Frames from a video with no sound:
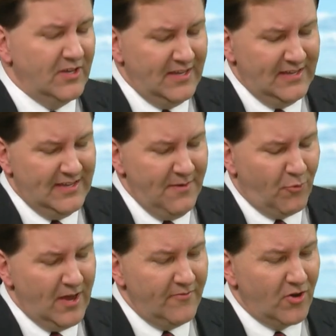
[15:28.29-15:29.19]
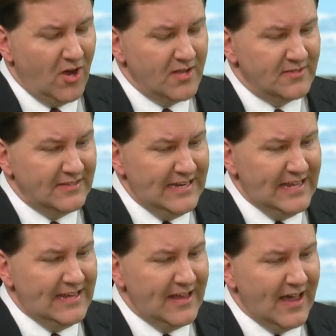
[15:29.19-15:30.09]
to keep praying for God's
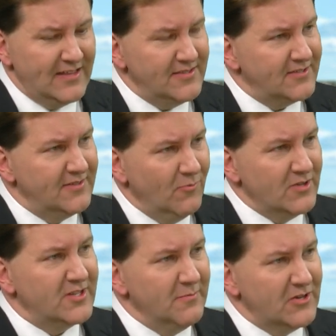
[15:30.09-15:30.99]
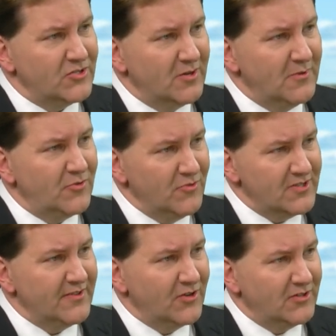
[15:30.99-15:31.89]
leading, guidance, wisdom, and discernment through these
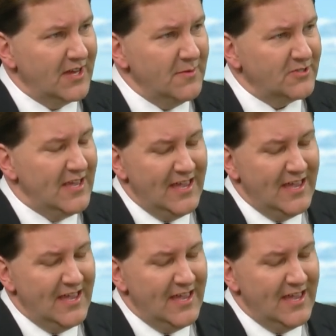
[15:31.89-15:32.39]
difficult times.